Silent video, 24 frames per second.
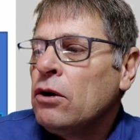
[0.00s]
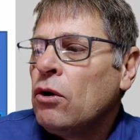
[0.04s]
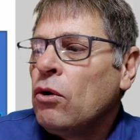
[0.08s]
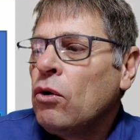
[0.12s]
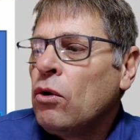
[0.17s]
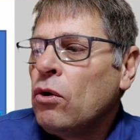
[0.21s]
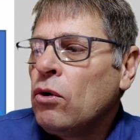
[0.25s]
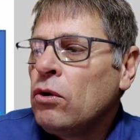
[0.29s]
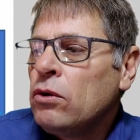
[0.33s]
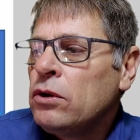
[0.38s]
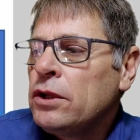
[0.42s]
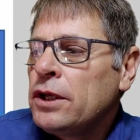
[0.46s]

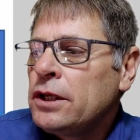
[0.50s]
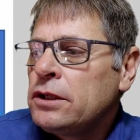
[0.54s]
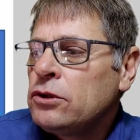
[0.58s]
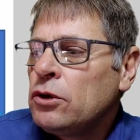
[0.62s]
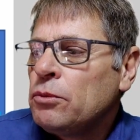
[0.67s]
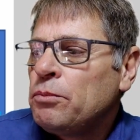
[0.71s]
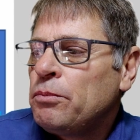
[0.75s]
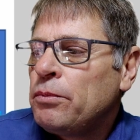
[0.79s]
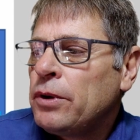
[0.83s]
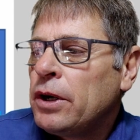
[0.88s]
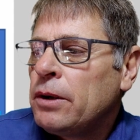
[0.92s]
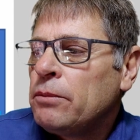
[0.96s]
All that your
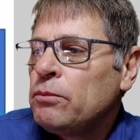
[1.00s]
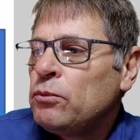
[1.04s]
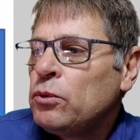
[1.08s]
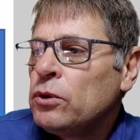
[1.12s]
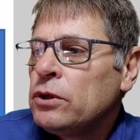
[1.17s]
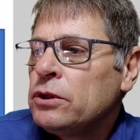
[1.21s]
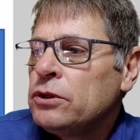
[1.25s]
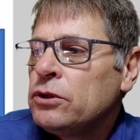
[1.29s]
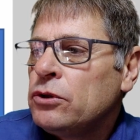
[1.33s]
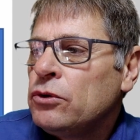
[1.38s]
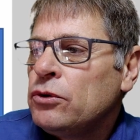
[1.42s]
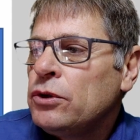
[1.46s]
pump
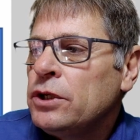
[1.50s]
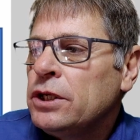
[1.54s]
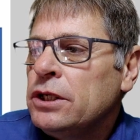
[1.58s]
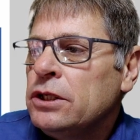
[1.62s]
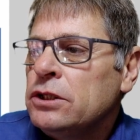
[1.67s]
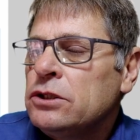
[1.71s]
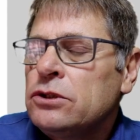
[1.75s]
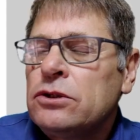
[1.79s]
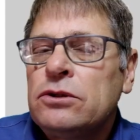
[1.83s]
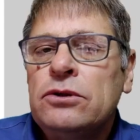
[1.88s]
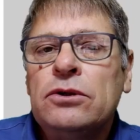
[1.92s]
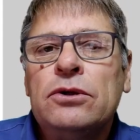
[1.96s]
will do
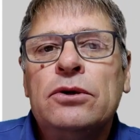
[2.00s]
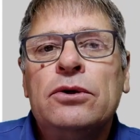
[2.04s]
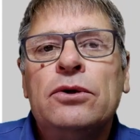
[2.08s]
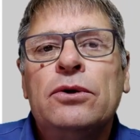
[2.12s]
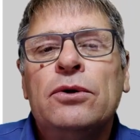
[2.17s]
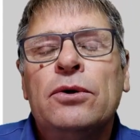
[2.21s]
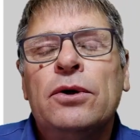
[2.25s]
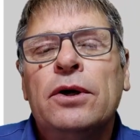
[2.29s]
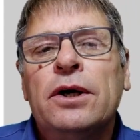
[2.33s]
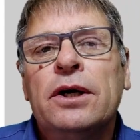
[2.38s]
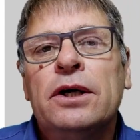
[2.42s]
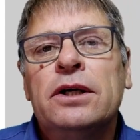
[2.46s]
is to
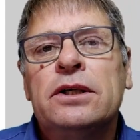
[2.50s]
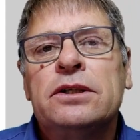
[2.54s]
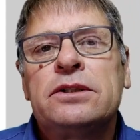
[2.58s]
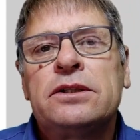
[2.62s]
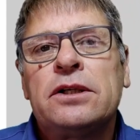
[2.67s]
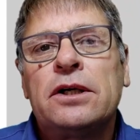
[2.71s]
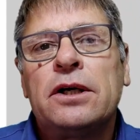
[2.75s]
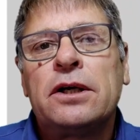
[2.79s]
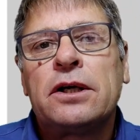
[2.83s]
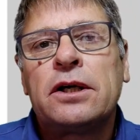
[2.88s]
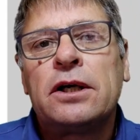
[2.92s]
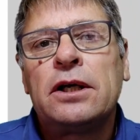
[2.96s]

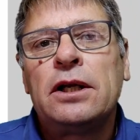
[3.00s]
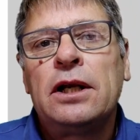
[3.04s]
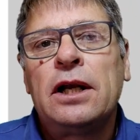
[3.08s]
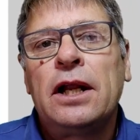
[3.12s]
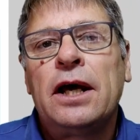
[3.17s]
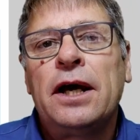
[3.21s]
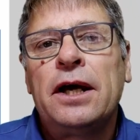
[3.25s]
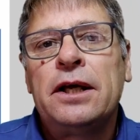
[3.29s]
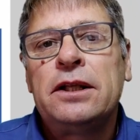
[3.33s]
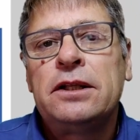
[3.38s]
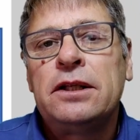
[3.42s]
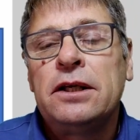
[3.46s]

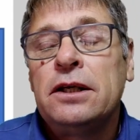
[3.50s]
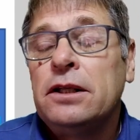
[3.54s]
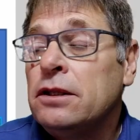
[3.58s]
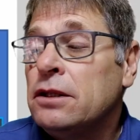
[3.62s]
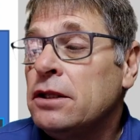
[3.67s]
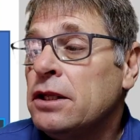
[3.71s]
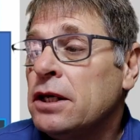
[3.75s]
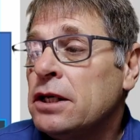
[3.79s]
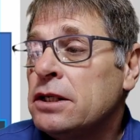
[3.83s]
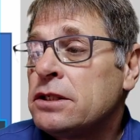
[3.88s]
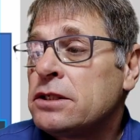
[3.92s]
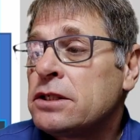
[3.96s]
circulate, in
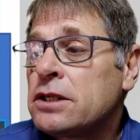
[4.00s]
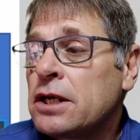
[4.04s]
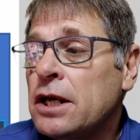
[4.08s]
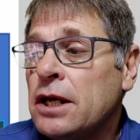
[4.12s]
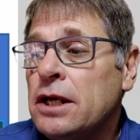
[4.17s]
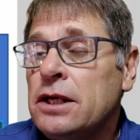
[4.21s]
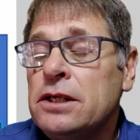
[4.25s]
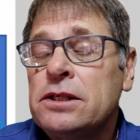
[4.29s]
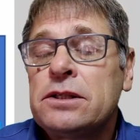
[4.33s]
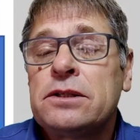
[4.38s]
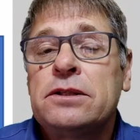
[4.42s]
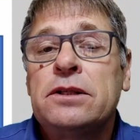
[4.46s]
this
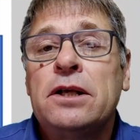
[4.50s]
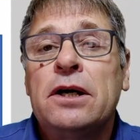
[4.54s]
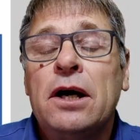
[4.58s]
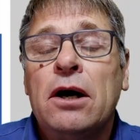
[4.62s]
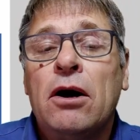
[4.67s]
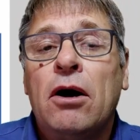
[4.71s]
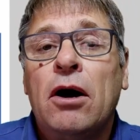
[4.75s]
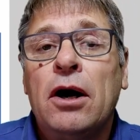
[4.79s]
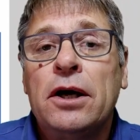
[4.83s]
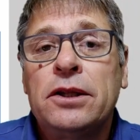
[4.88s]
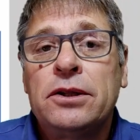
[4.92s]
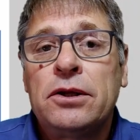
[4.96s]
case, the
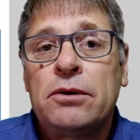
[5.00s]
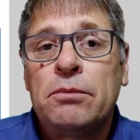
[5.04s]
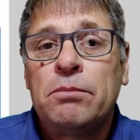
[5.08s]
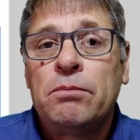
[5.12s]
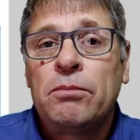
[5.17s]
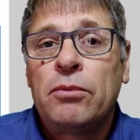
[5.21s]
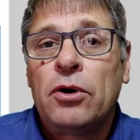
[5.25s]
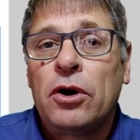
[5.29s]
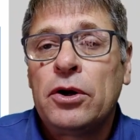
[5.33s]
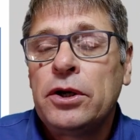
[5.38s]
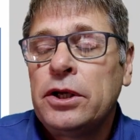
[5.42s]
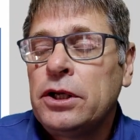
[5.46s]

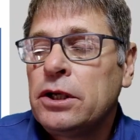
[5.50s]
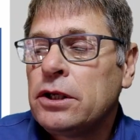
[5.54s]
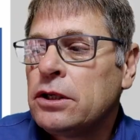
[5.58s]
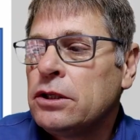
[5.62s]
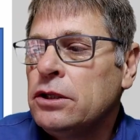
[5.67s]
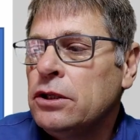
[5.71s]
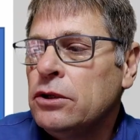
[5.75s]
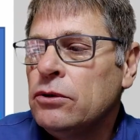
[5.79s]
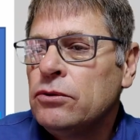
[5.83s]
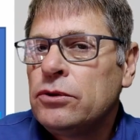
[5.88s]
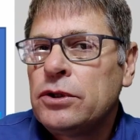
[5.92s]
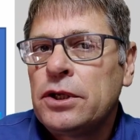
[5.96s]
hydroponic
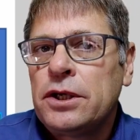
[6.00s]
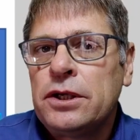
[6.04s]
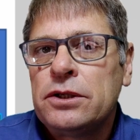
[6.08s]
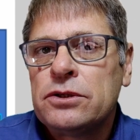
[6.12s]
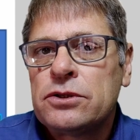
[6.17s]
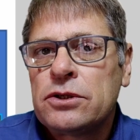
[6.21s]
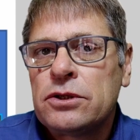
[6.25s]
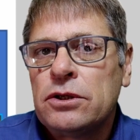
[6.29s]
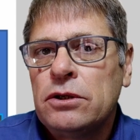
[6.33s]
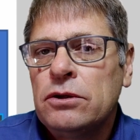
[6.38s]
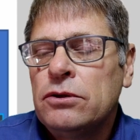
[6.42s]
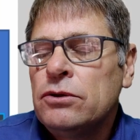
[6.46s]
nutrient
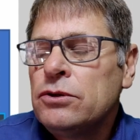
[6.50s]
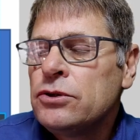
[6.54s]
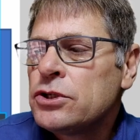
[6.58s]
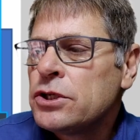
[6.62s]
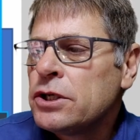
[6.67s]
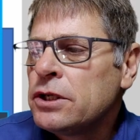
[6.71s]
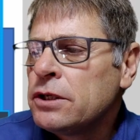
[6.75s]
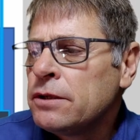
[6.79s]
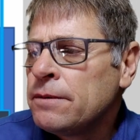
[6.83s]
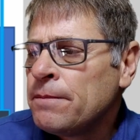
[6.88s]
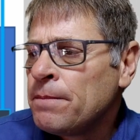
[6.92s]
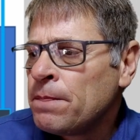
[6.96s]

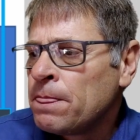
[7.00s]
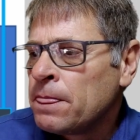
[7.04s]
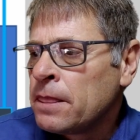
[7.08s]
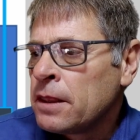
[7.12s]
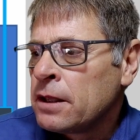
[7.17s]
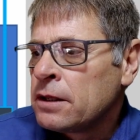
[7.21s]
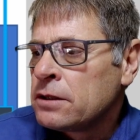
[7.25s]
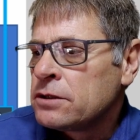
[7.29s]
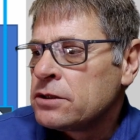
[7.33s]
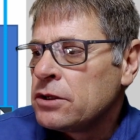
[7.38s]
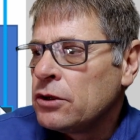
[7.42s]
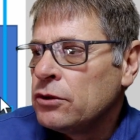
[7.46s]
solution.
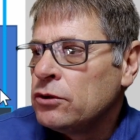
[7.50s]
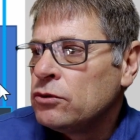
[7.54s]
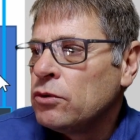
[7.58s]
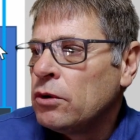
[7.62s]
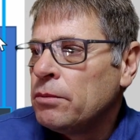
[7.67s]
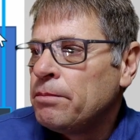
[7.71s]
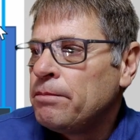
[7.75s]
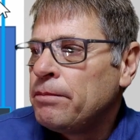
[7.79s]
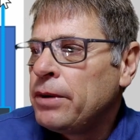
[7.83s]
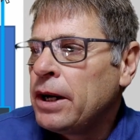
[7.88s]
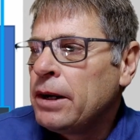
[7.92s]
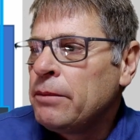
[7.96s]
So it
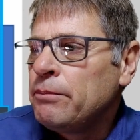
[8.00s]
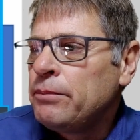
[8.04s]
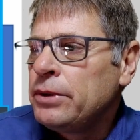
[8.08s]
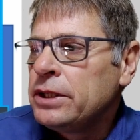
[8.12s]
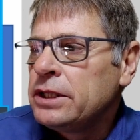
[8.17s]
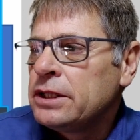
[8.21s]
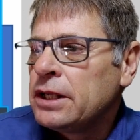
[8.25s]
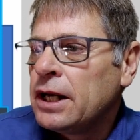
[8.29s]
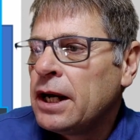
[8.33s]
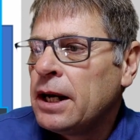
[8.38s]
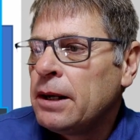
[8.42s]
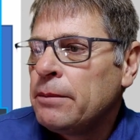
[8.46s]
will pump
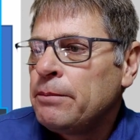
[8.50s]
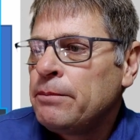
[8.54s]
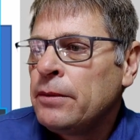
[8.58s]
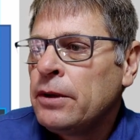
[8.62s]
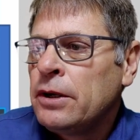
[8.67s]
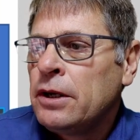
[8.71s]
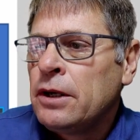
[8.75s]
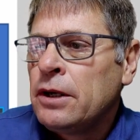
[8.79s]
it up